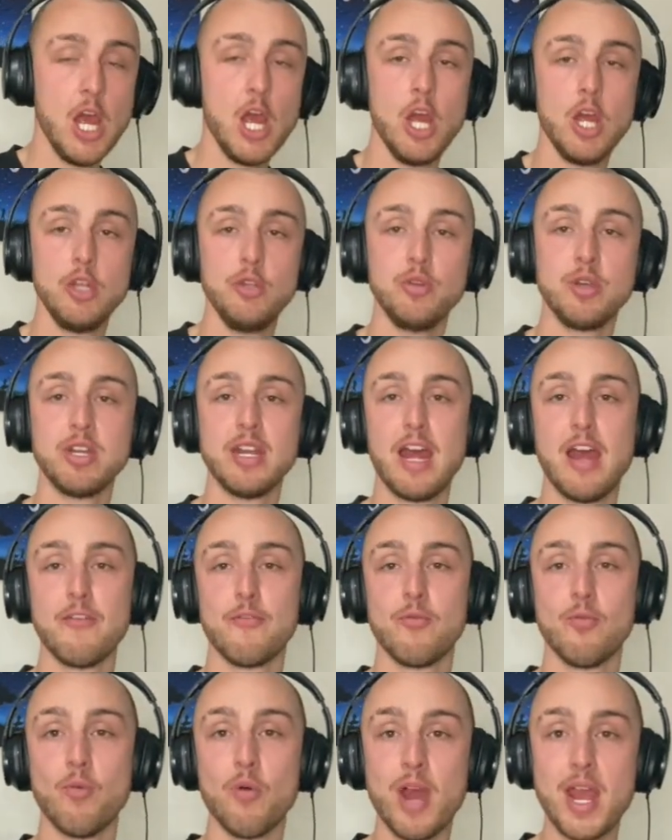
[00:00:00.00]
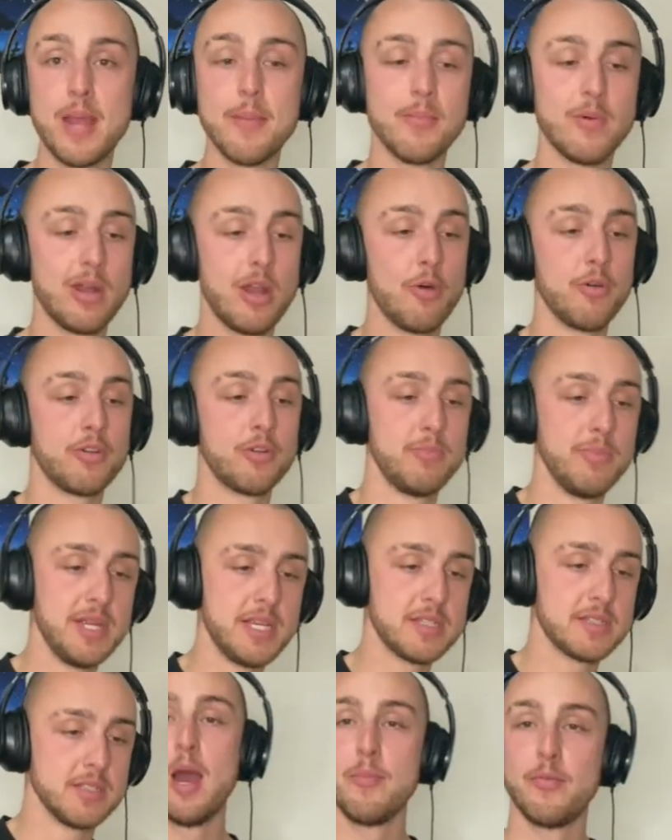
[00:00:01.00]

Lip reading: you're gonna have way more louder mixes.